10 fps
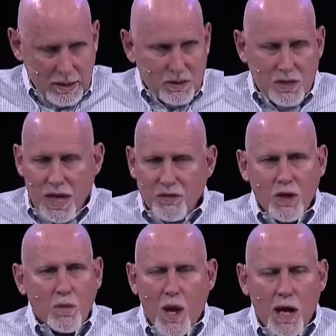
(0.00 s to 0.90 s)
There's
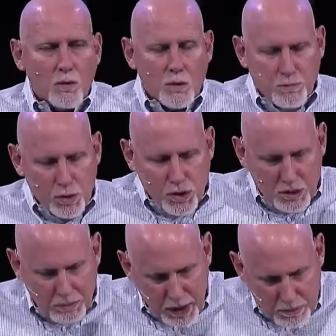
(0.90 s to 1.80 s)
nothing wrong with
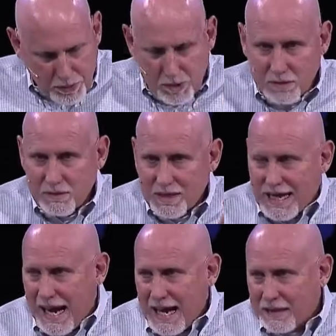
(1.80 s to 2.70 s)
pushing people to
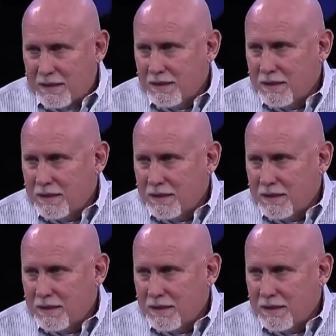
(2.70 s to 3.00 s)
God